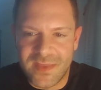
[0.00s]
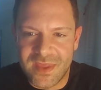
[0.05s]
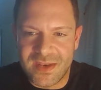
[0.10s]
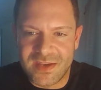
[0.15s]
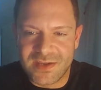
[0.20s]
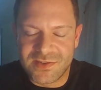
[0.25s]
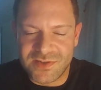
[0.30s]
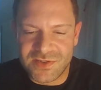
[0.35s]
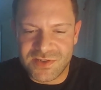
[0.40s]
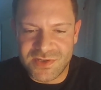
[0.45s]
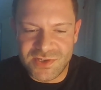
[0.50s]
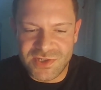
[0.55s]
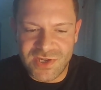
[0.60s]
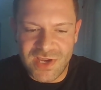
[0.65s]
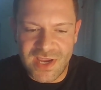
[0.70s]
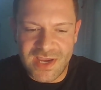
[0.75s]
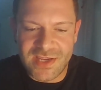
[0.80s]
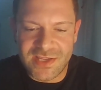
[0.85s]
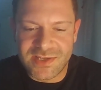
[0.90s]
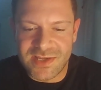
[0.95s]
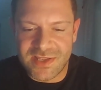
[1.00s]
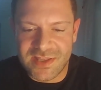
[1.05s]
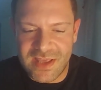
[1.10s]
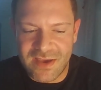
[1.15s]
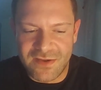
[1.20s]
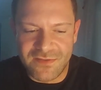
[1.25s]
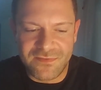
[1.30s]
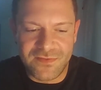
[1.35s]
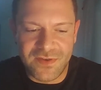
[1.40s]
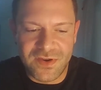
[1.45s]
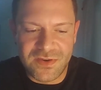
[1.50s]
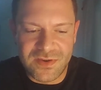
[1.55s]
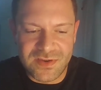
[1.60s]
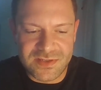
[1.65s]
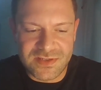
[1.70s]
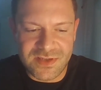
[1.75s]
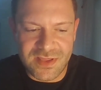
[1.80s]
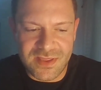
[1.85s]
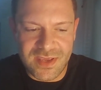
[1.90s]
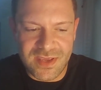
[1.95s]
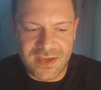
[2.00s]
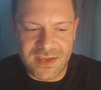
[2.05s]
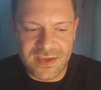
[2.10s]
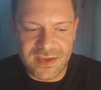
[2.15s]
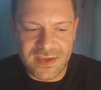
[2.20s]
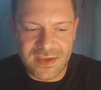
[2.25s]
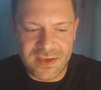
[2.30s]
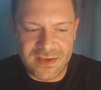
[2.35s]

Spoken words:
And it's just changing that focus, I think,